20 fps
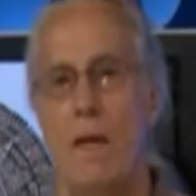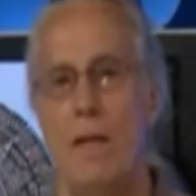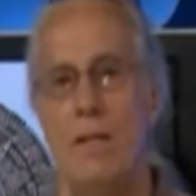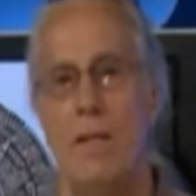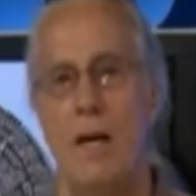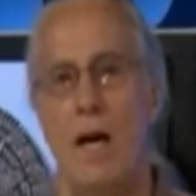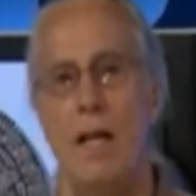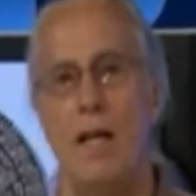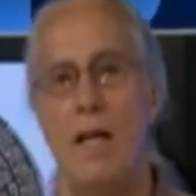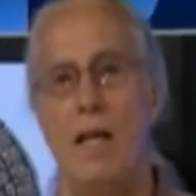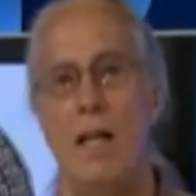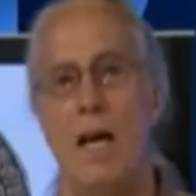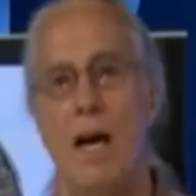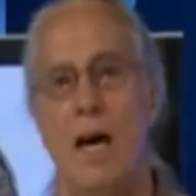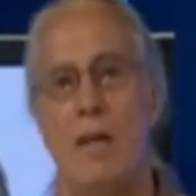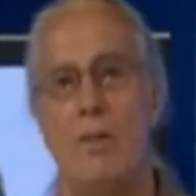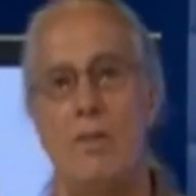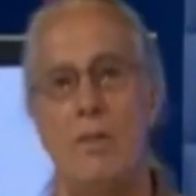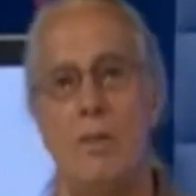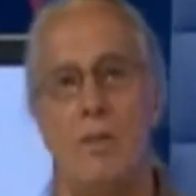Don
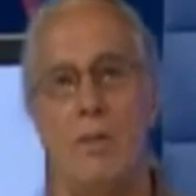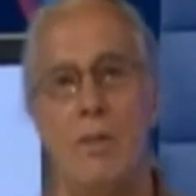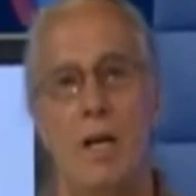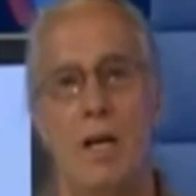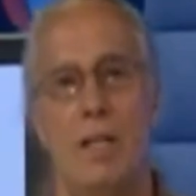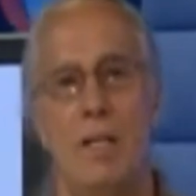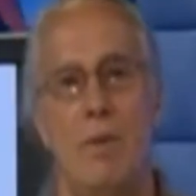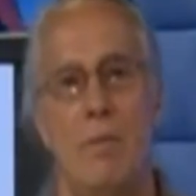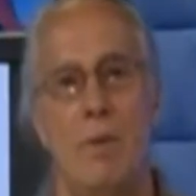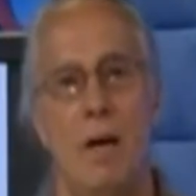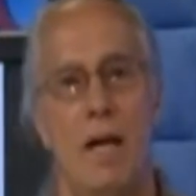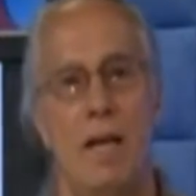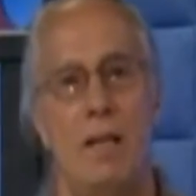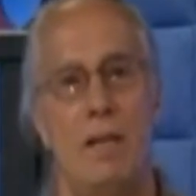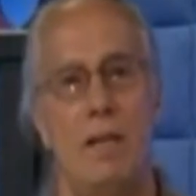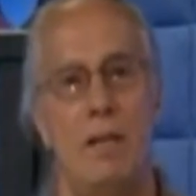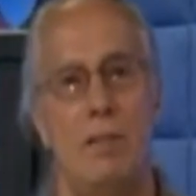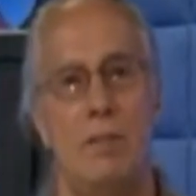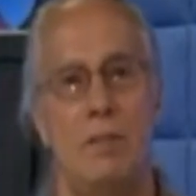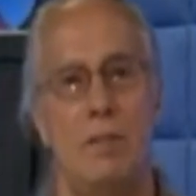Alejandro and the Mayan
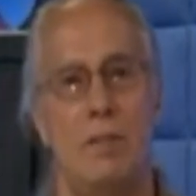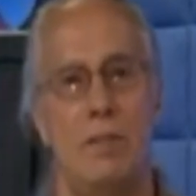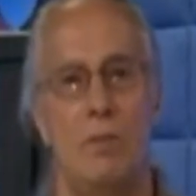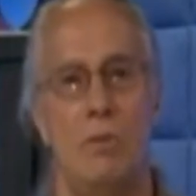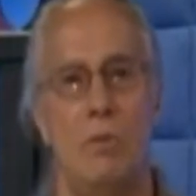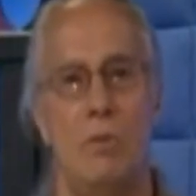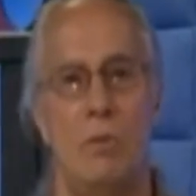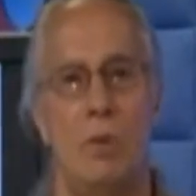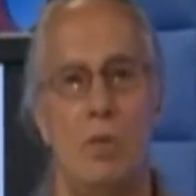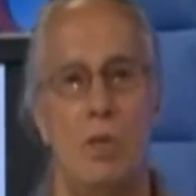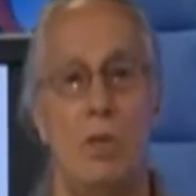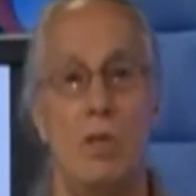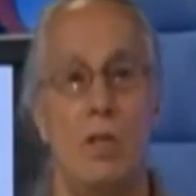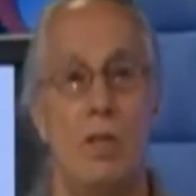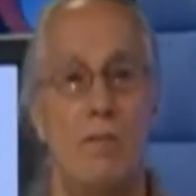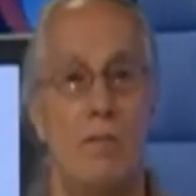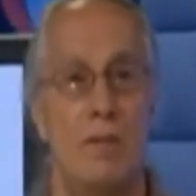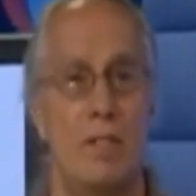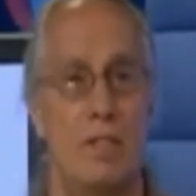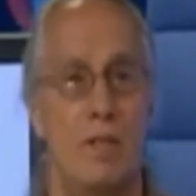elders were looking
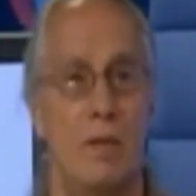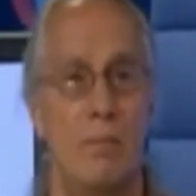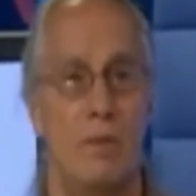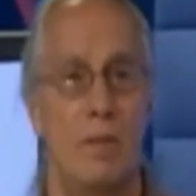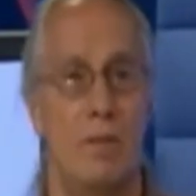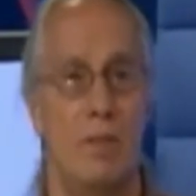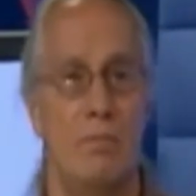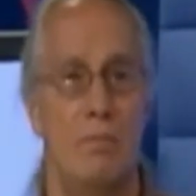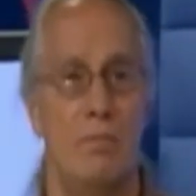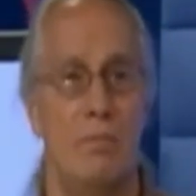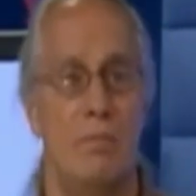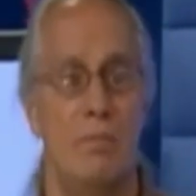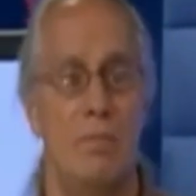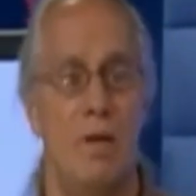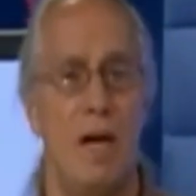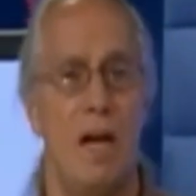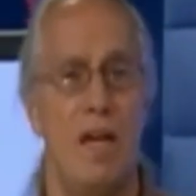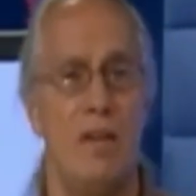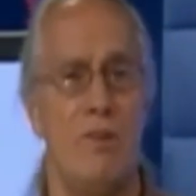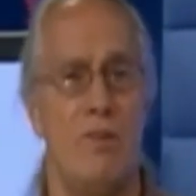for something.
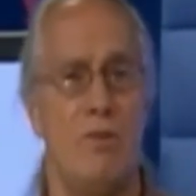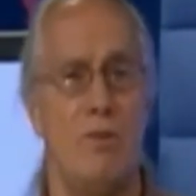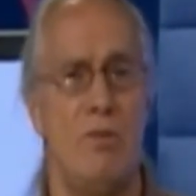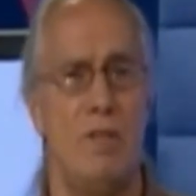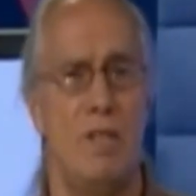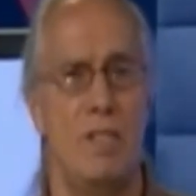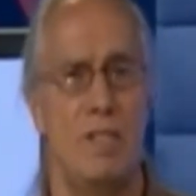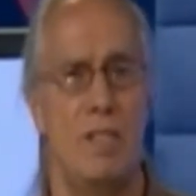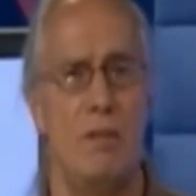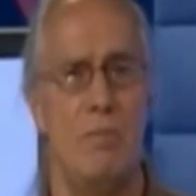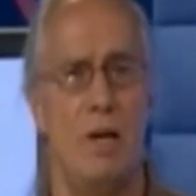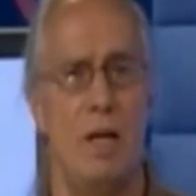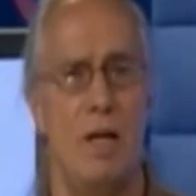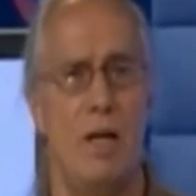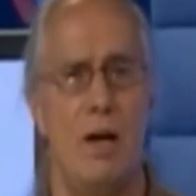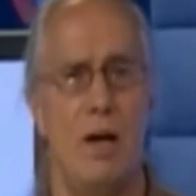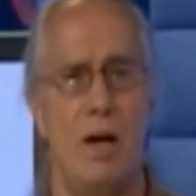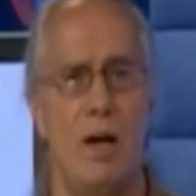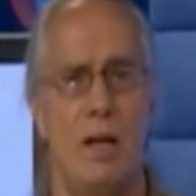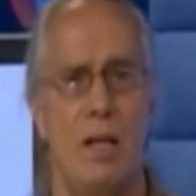I knew this in my
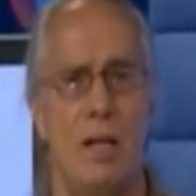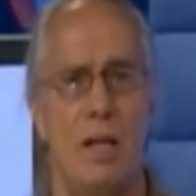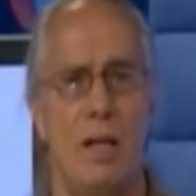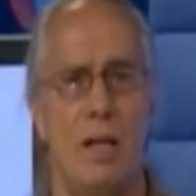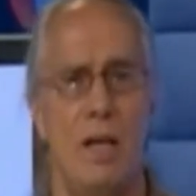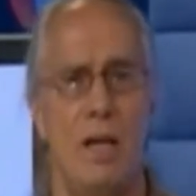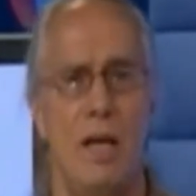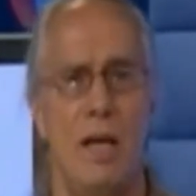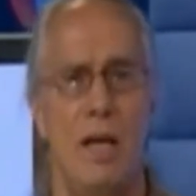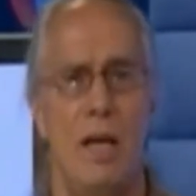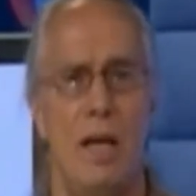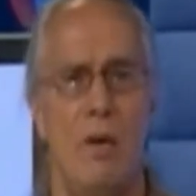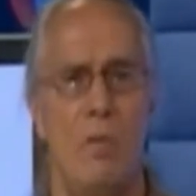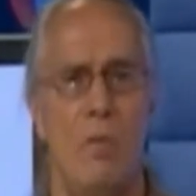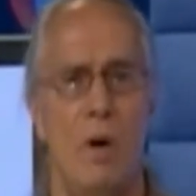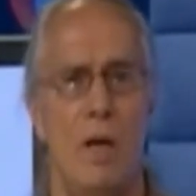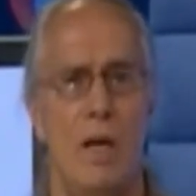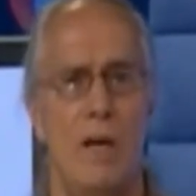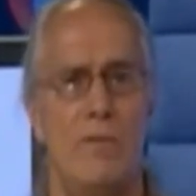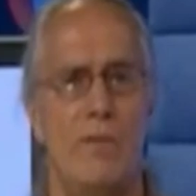heart. And
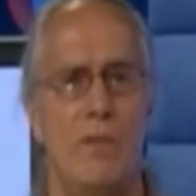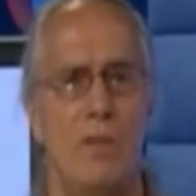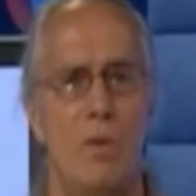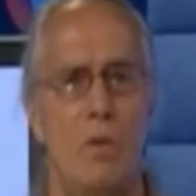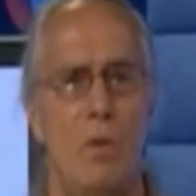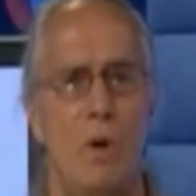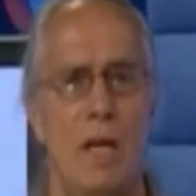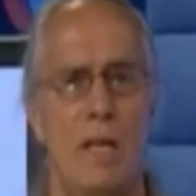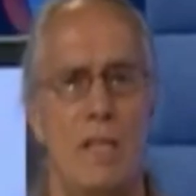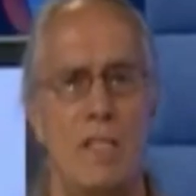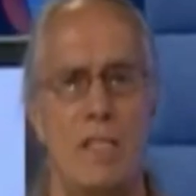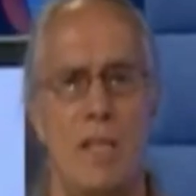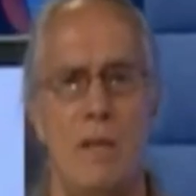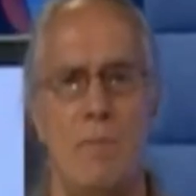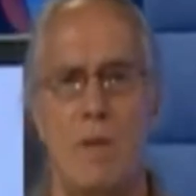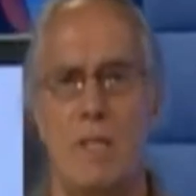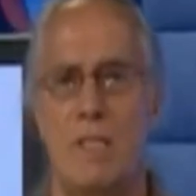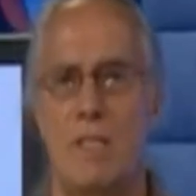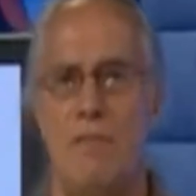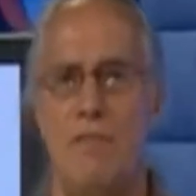whatever it was, they
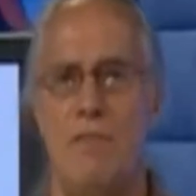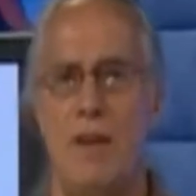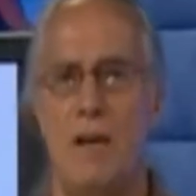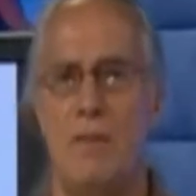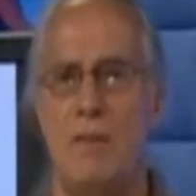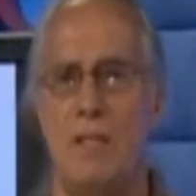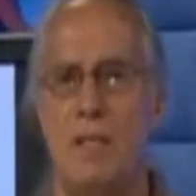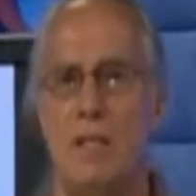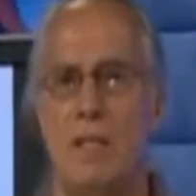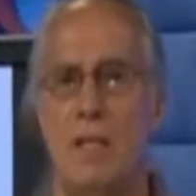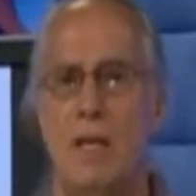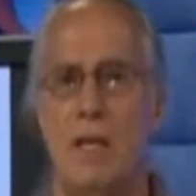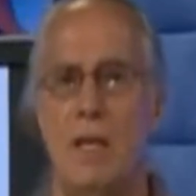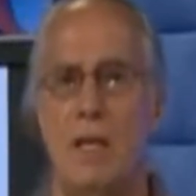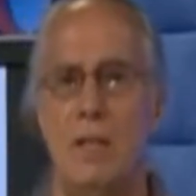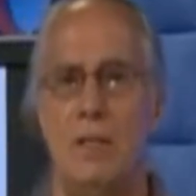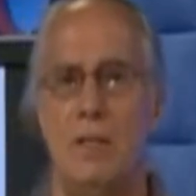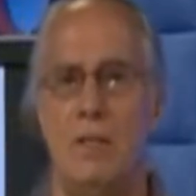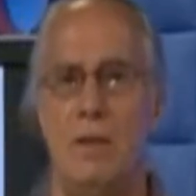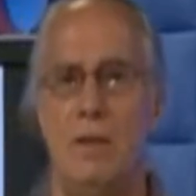must have found it
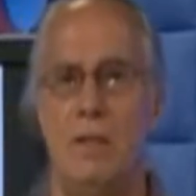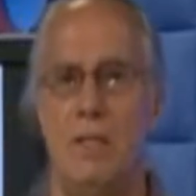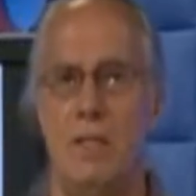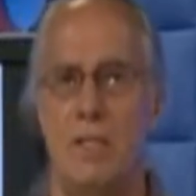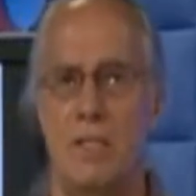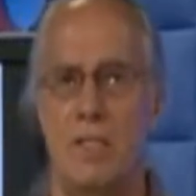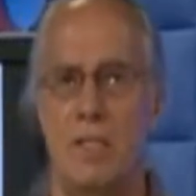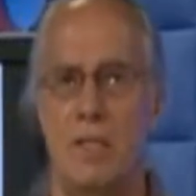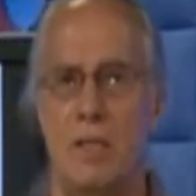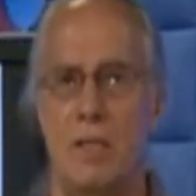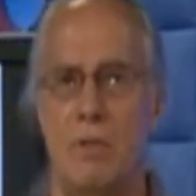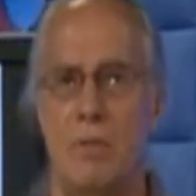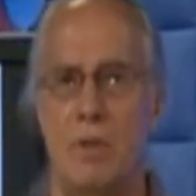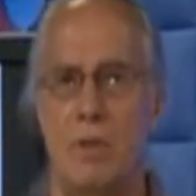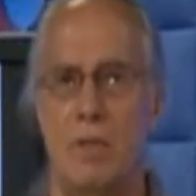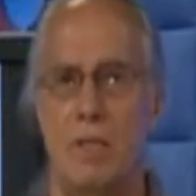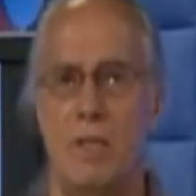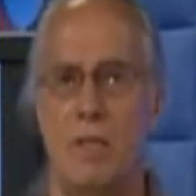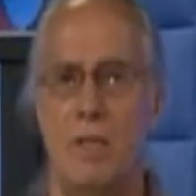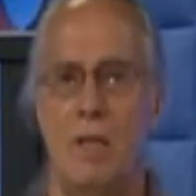during this
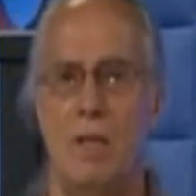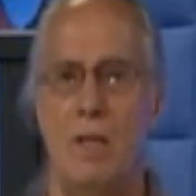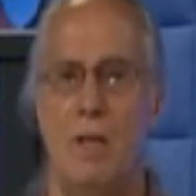ceremony.